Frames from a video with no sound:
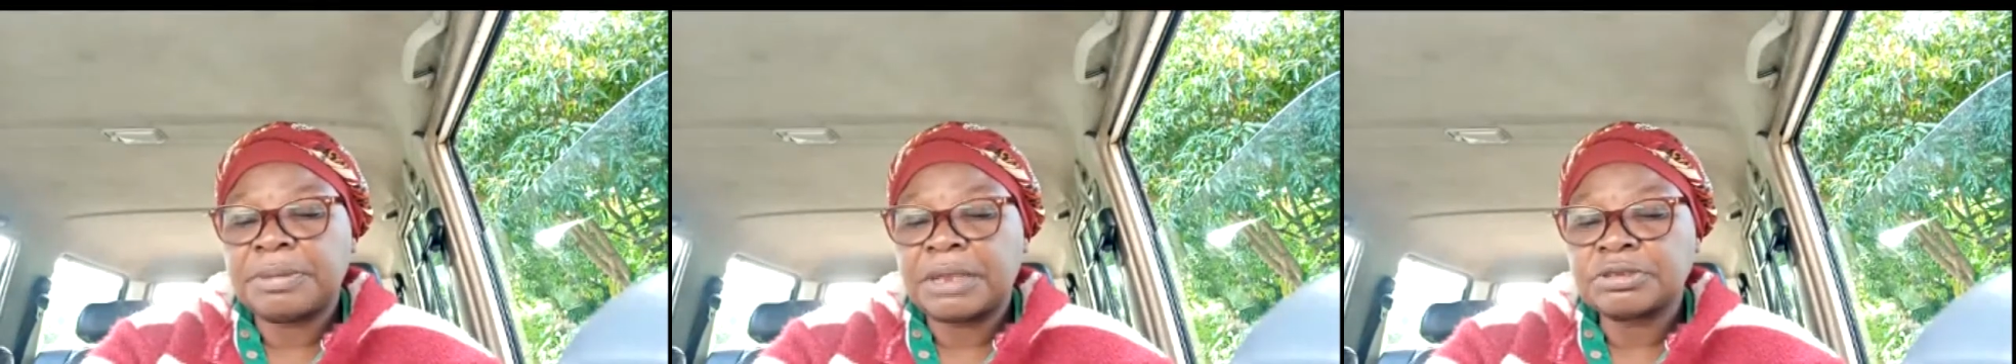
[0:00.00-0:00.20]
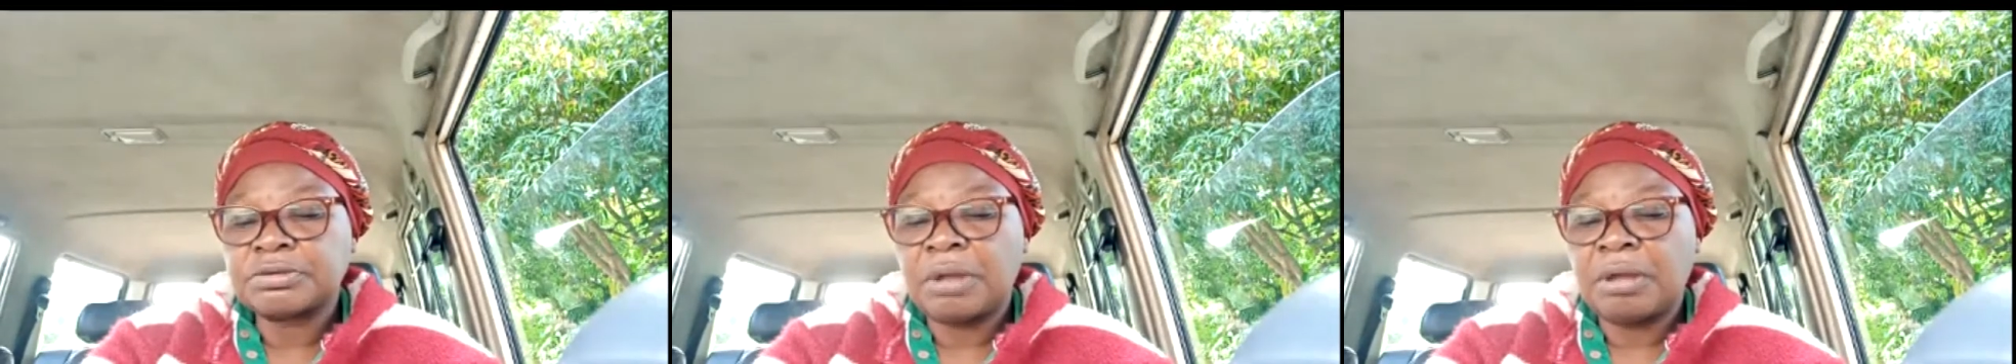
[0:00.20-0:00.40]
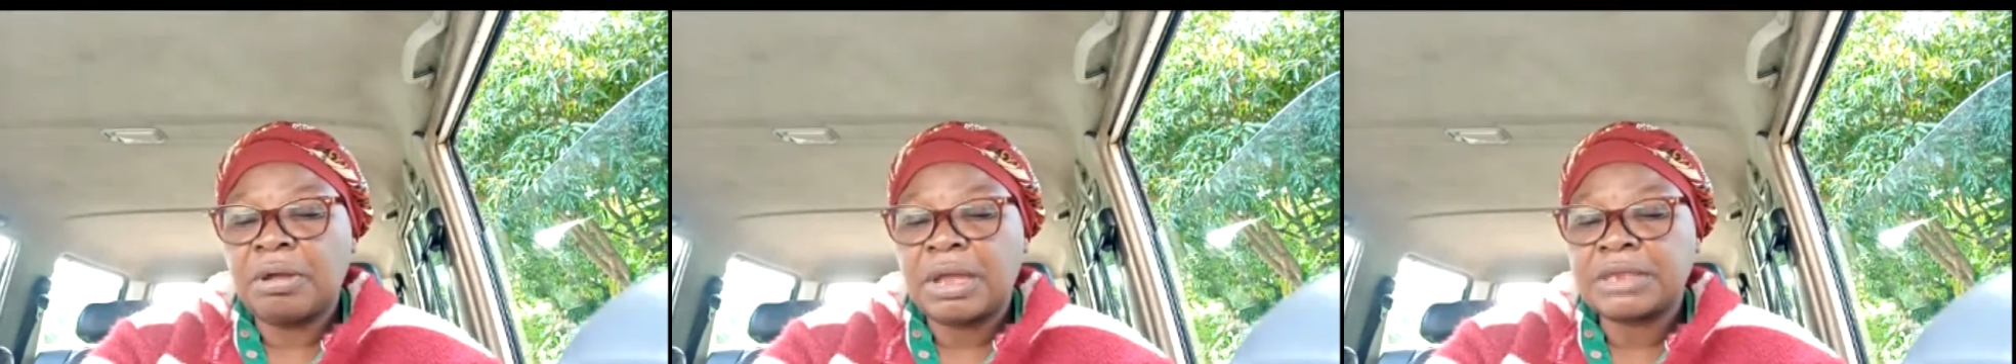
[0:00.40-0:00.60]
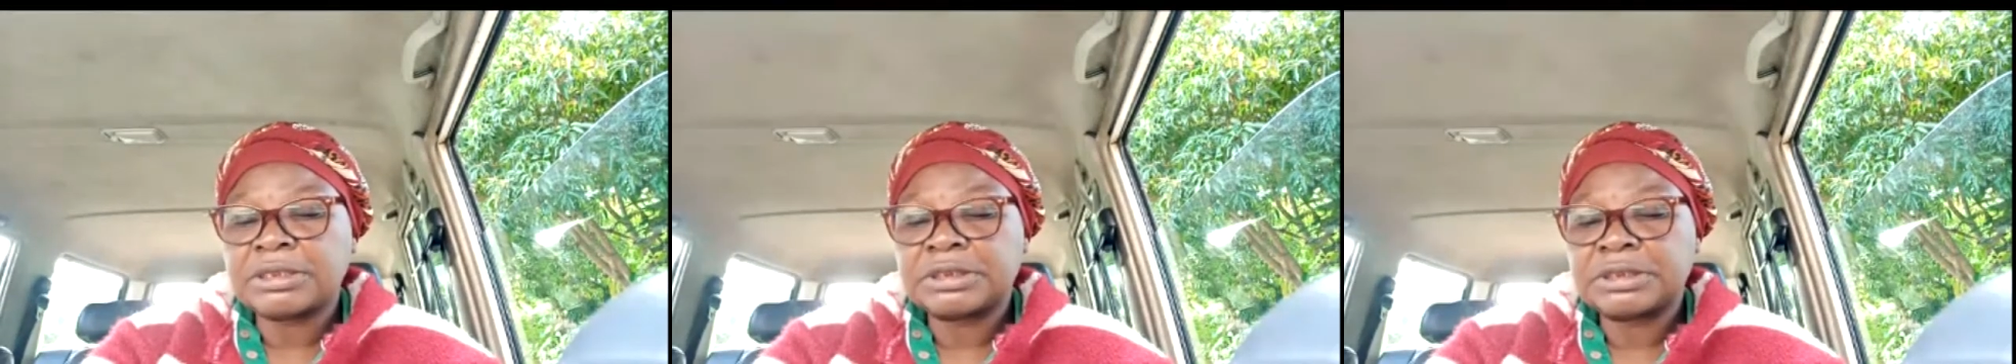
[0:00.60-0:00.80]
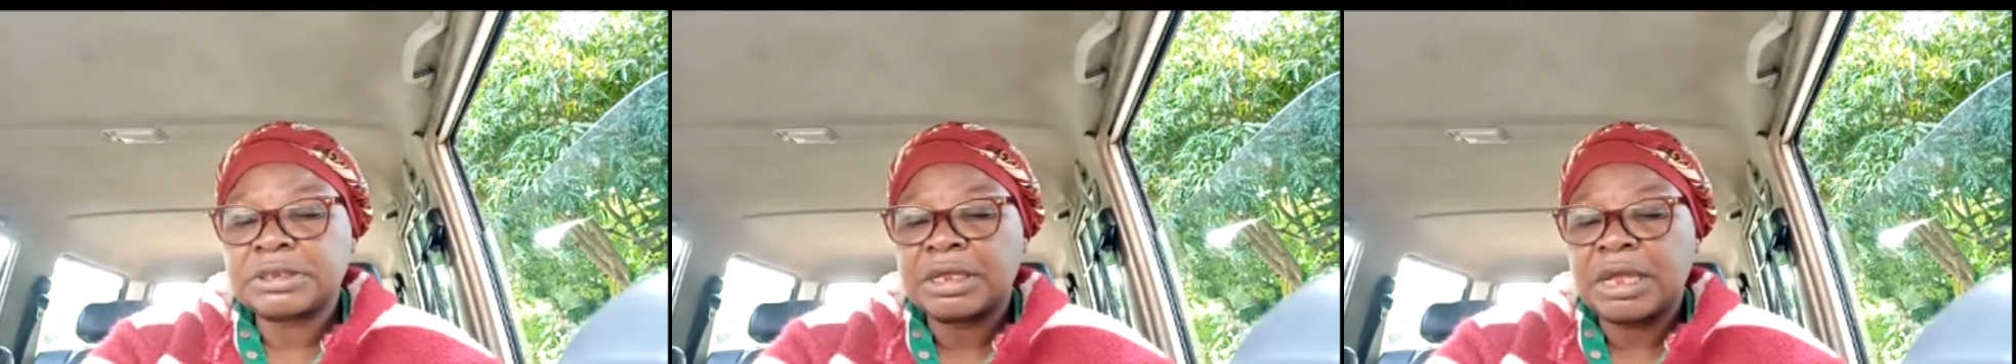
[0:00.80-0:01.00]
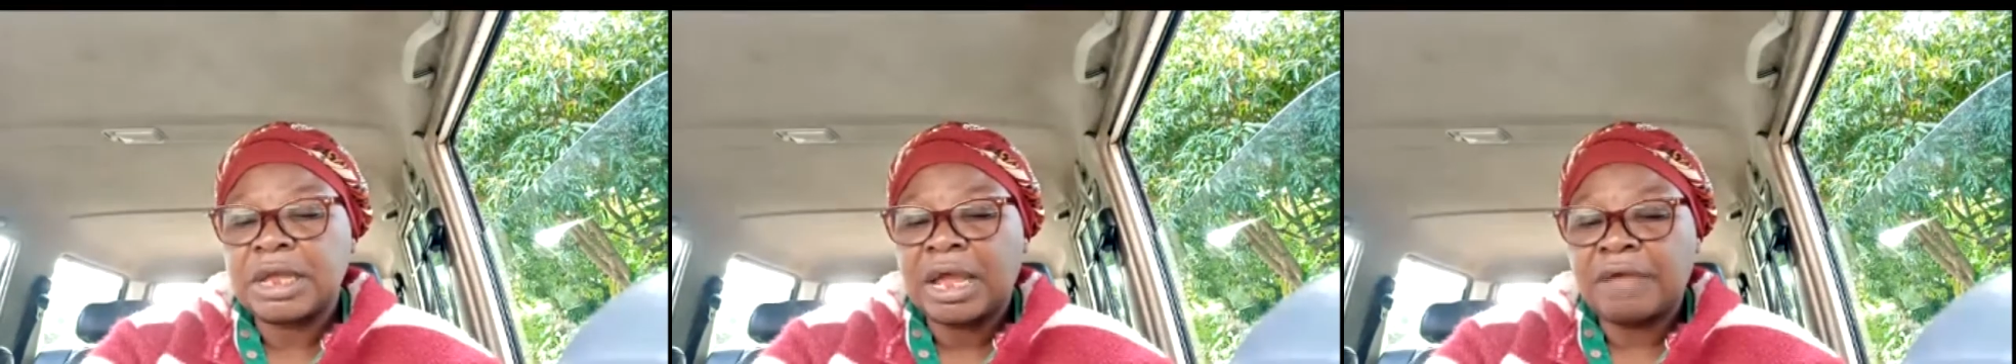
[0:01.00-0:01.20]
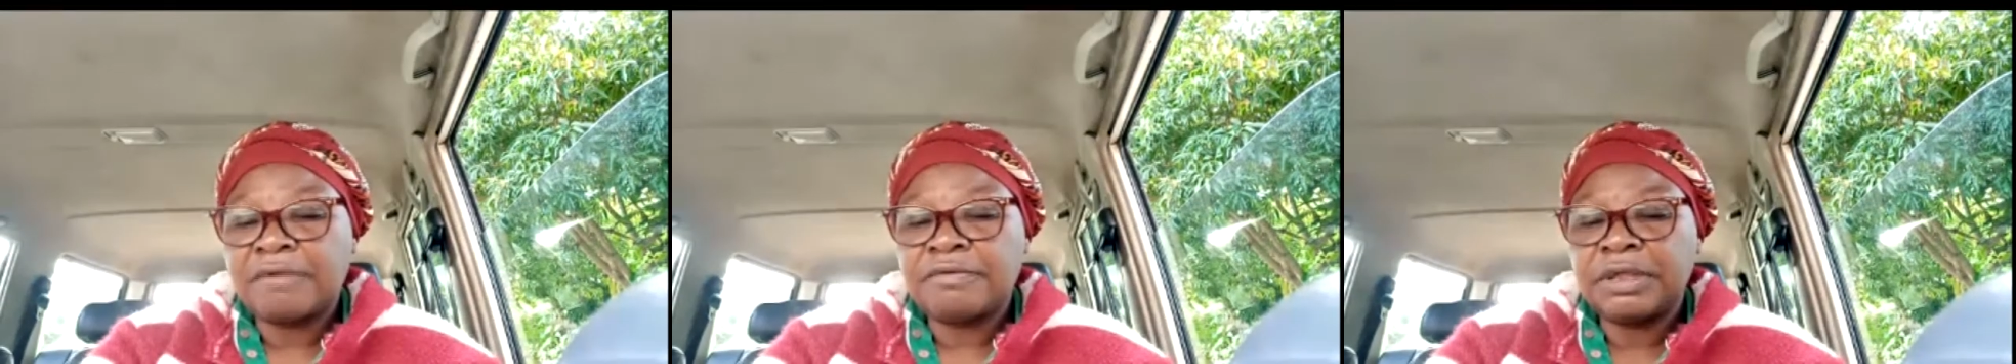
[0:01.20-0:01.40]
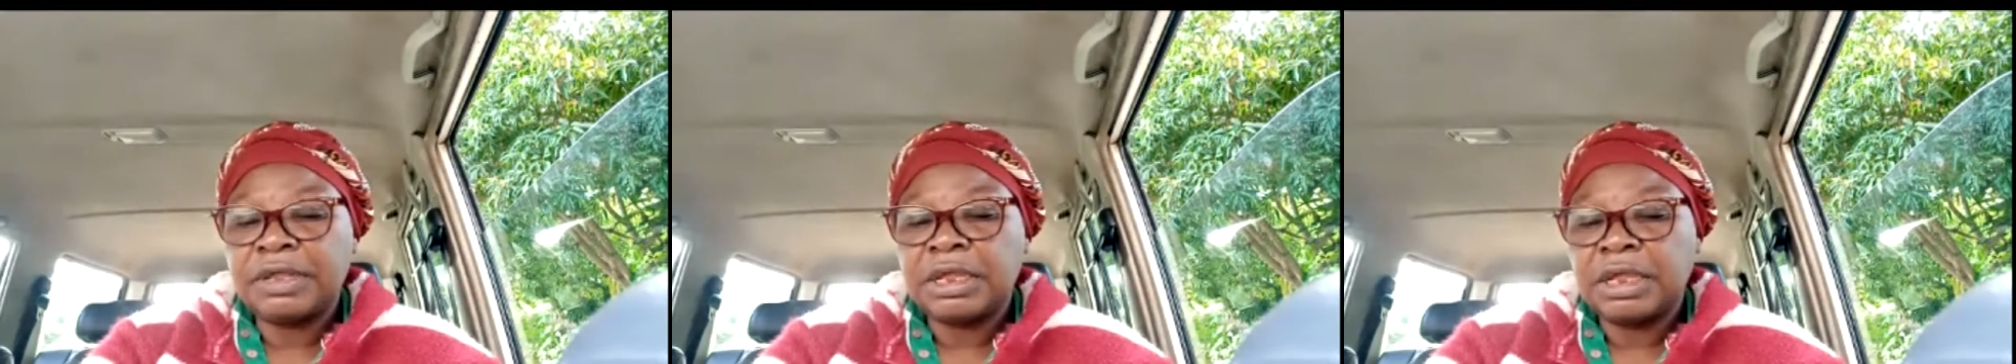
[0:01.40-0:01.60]
as well as
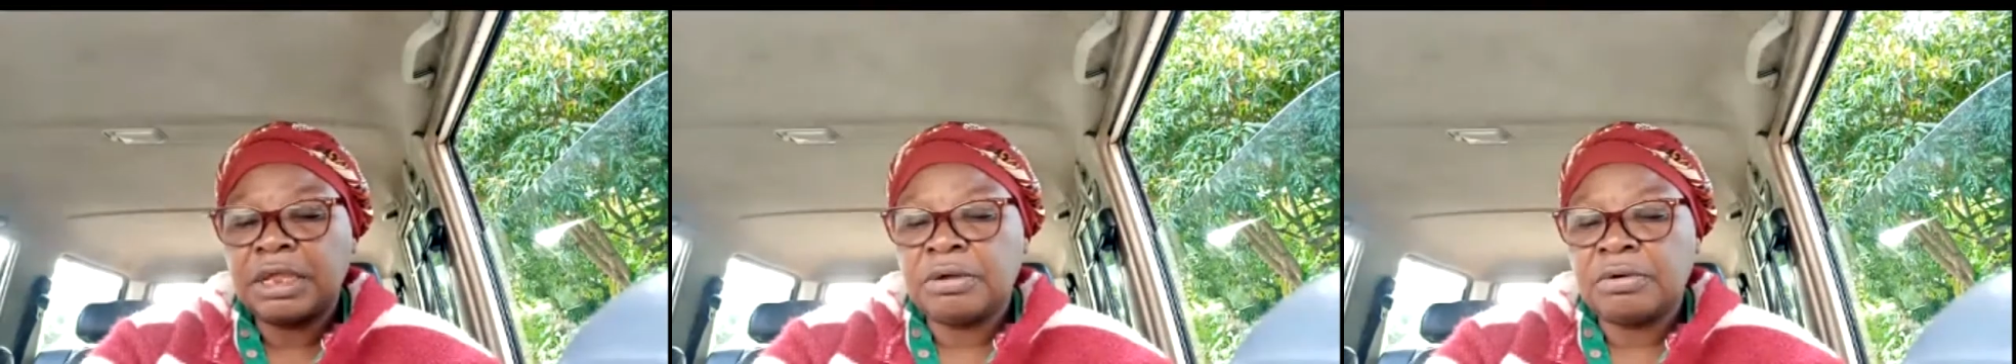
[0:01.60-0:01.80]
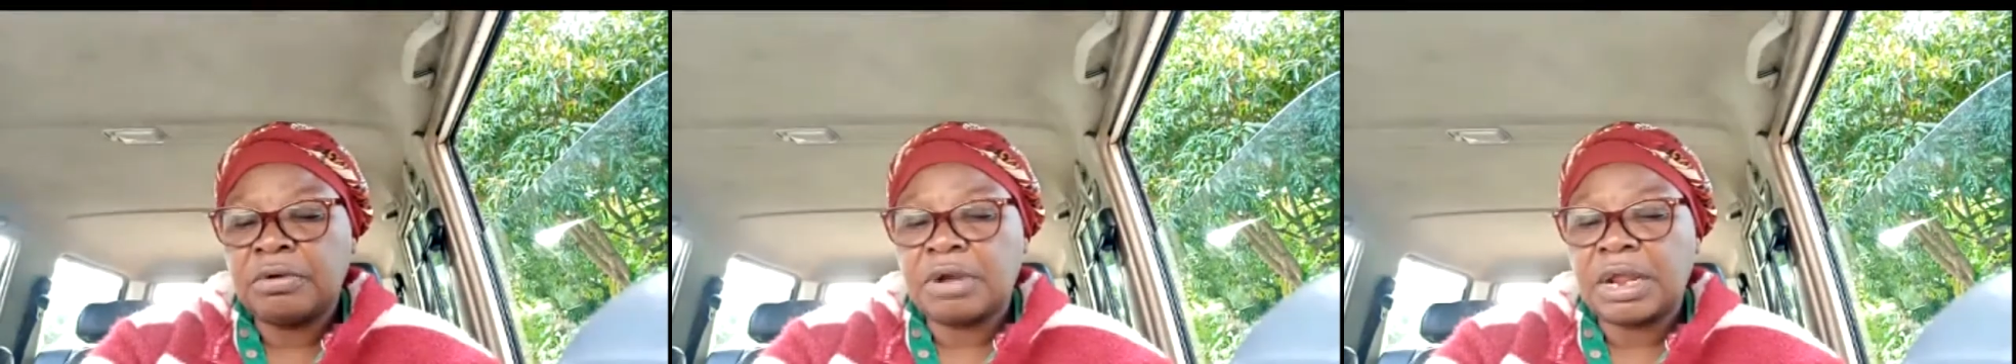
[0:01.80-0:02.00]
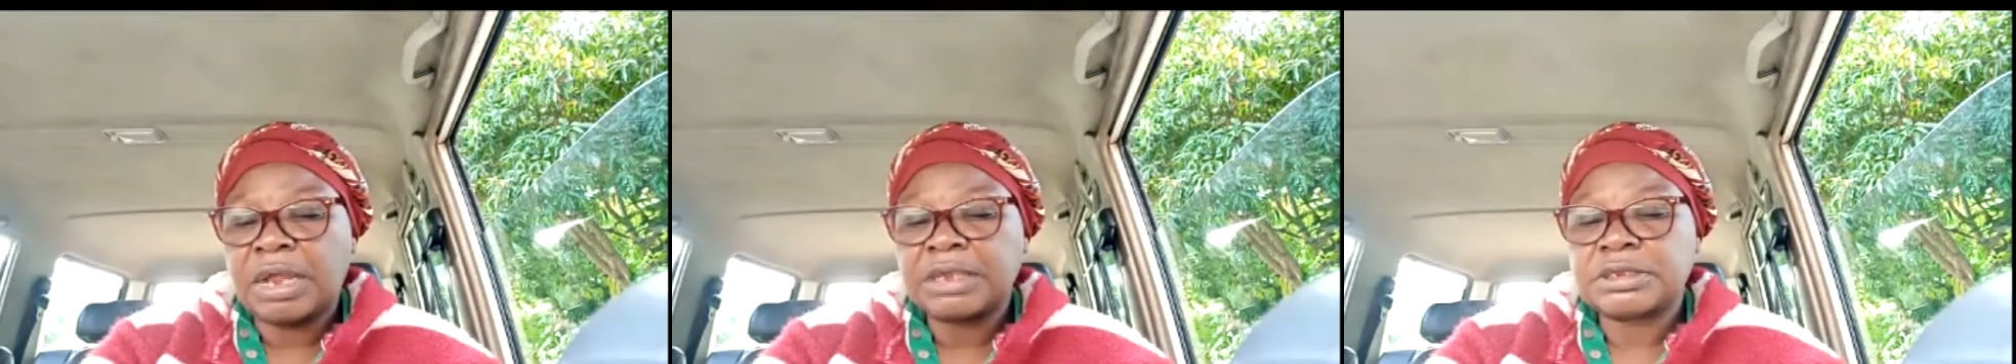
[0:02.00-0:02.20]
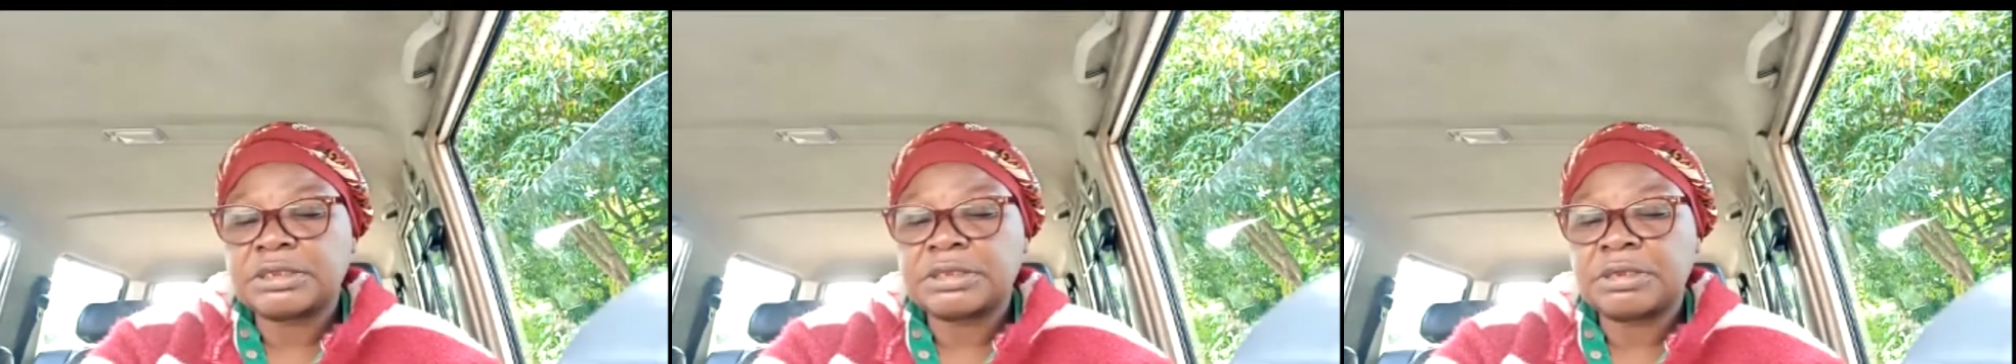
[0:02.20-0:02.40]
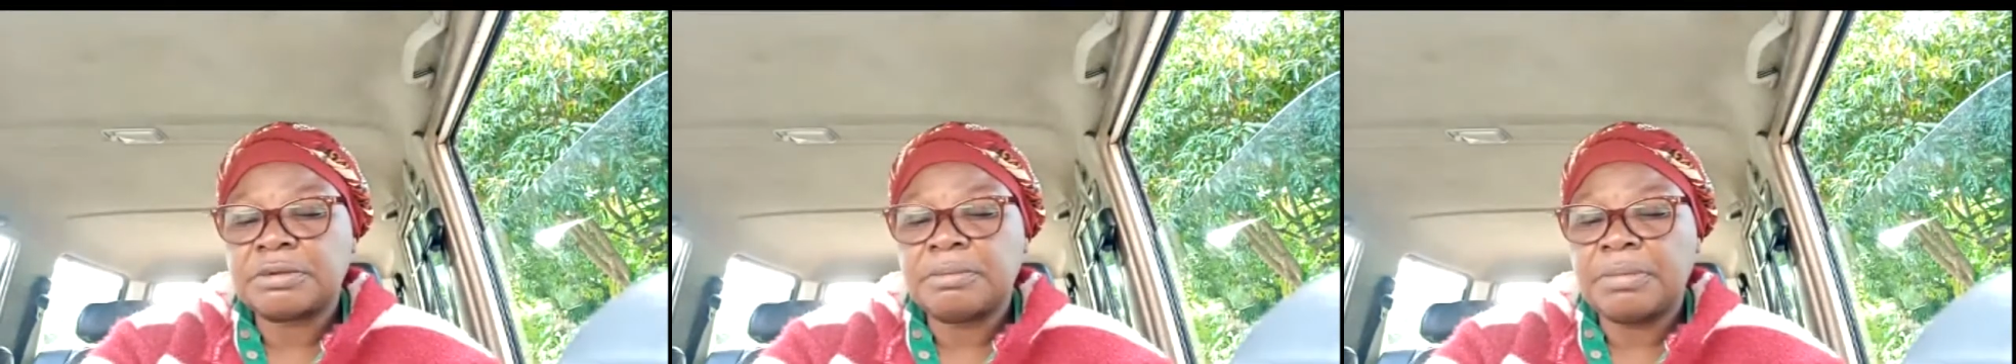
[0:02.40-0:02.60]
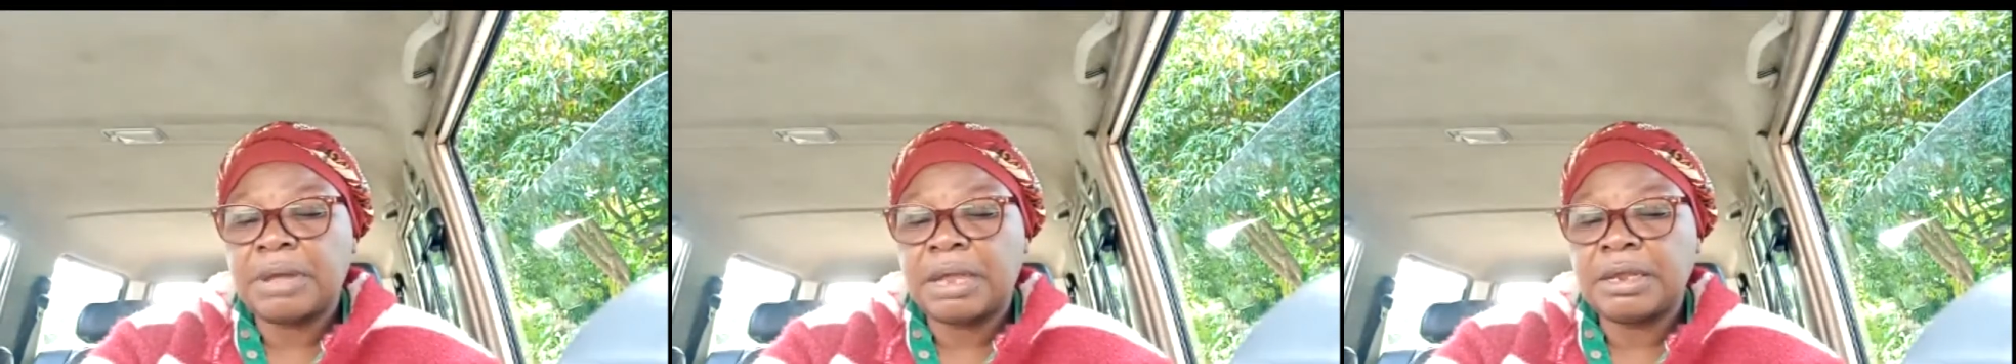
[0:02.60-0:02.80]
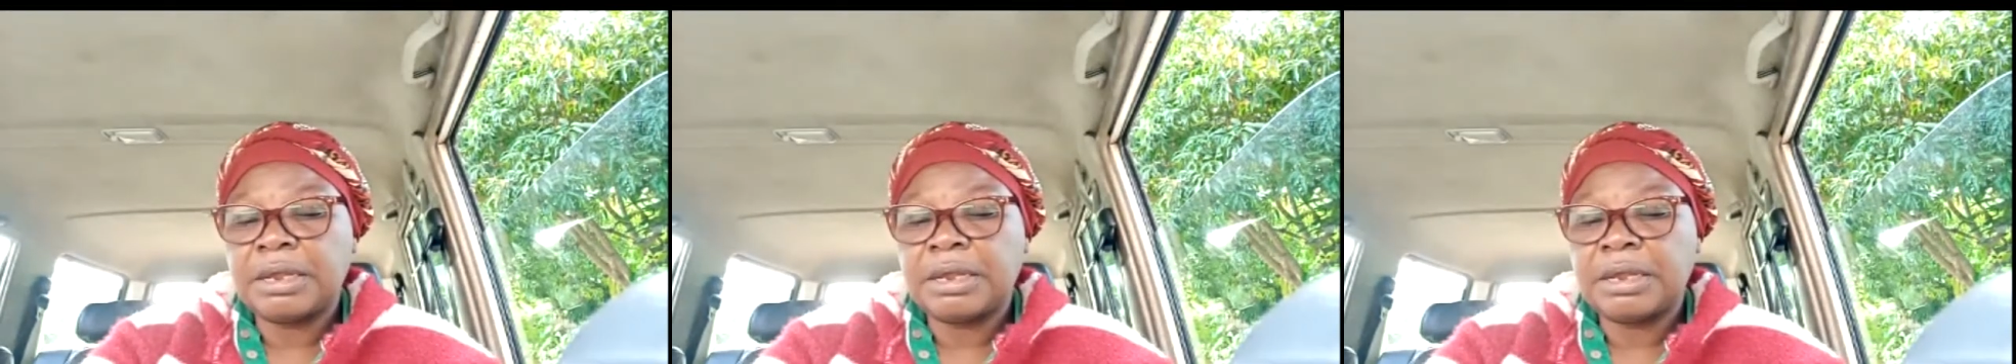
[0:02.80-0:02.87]
having equal rights by